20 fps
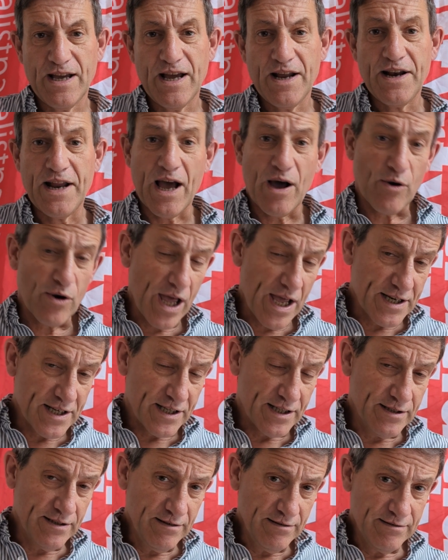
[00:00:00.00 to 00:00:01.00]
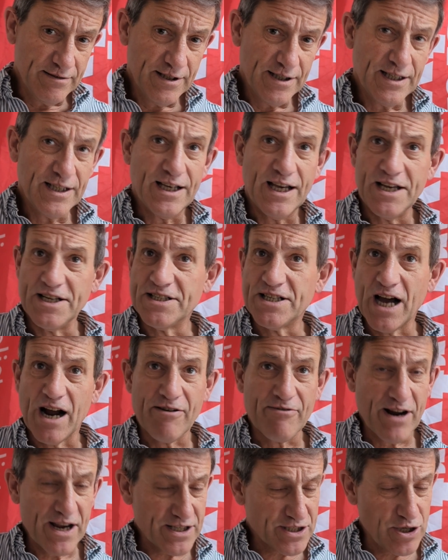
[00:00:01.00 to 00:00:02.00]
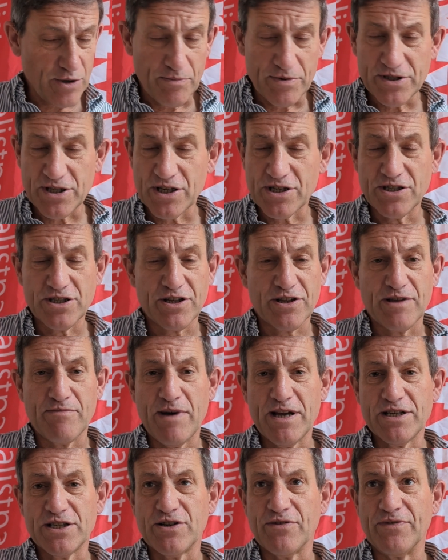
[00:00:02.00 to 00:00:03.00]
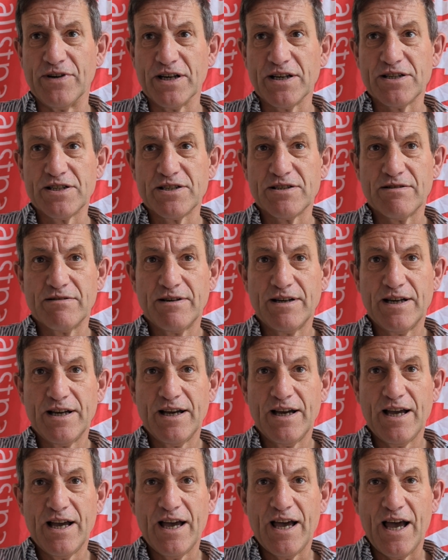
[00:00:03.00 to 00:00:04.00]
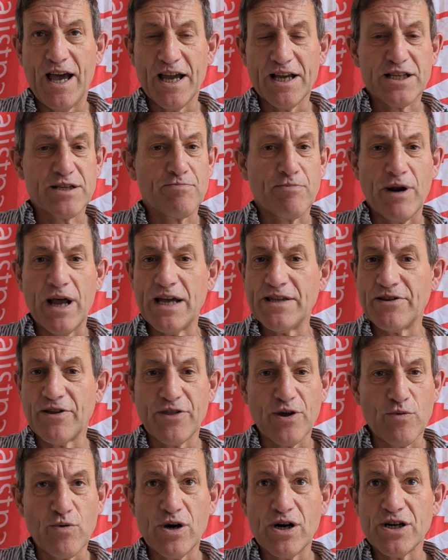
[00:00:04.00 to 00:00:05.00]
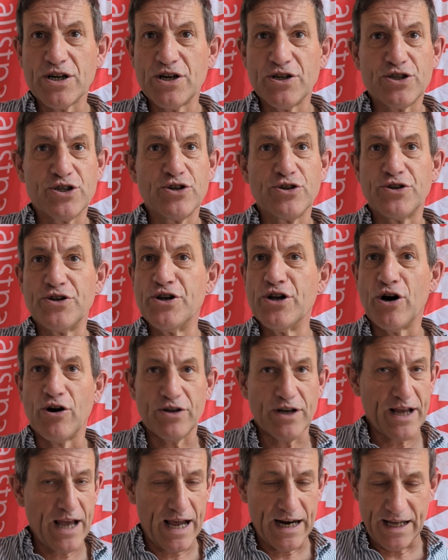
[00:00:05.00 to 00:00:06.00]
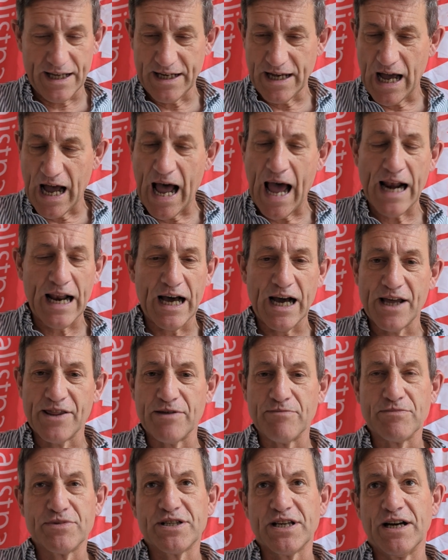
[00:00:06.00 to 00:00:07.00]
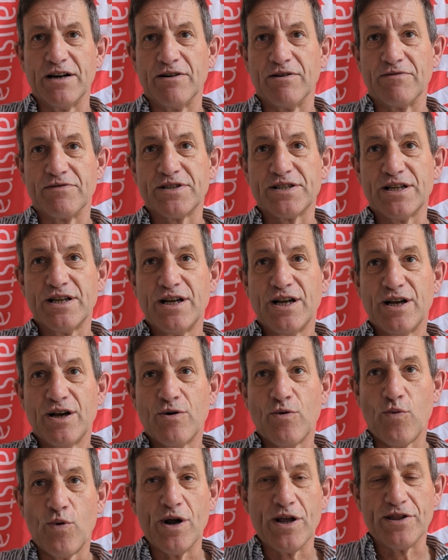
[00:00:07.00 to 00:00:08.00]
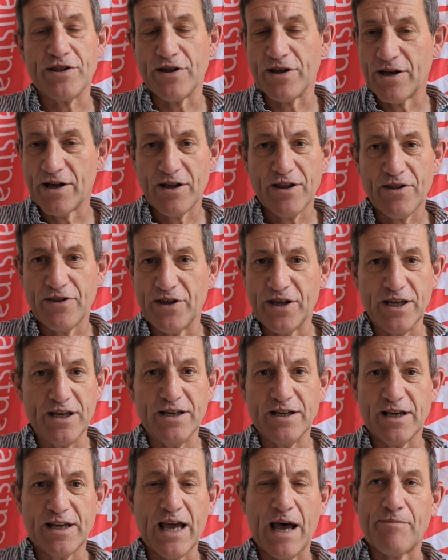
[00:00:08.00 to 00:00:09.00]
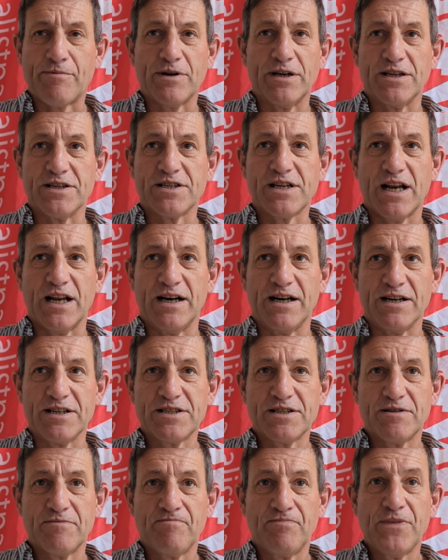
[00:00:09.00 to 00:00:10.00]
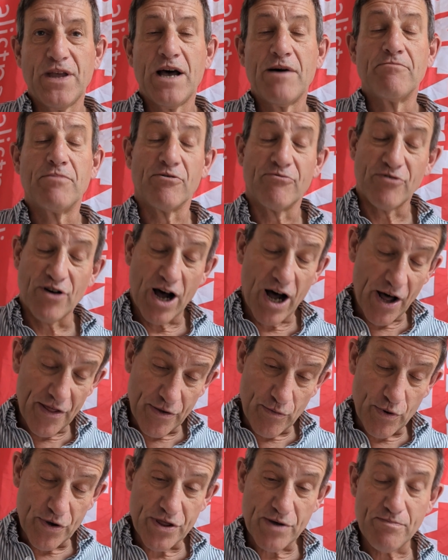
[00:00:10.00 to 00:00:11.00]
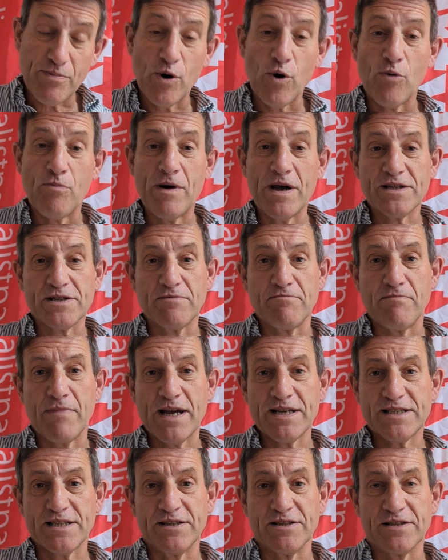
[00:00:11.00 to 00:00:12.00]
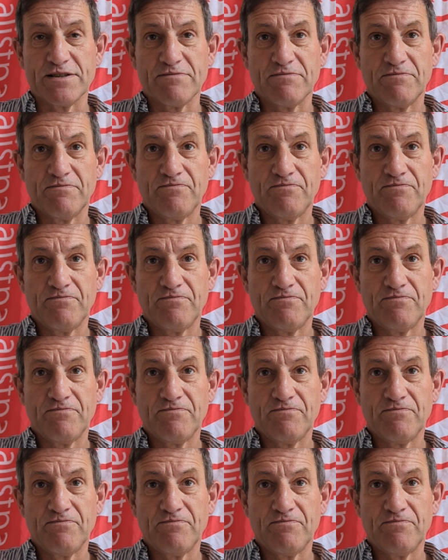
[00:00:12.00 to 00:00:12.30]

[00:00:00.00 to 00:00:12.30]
Now, Lenin, in direct opposition to the Mensheviks, explained that the workers should not ally themselves with the capitalist class, but rather with the poor peasant masses.